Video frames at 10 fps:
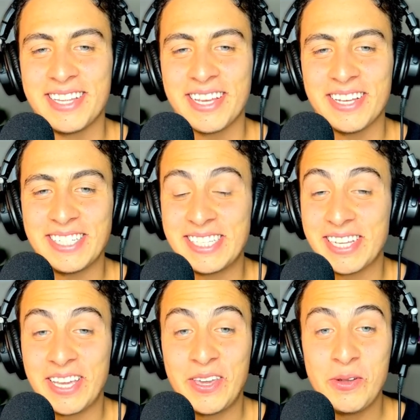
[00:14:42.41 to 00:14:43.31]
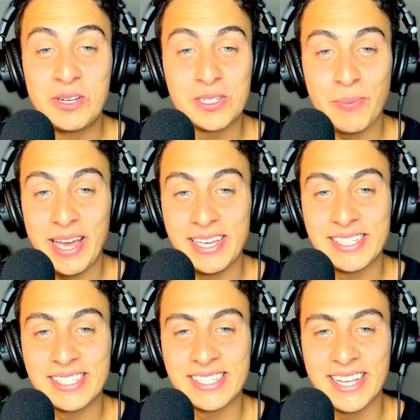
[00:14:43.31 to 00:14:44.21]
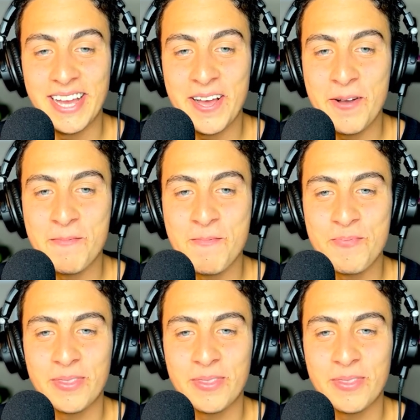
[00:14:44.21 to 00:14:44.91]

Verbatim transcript: because it's a huge space, um,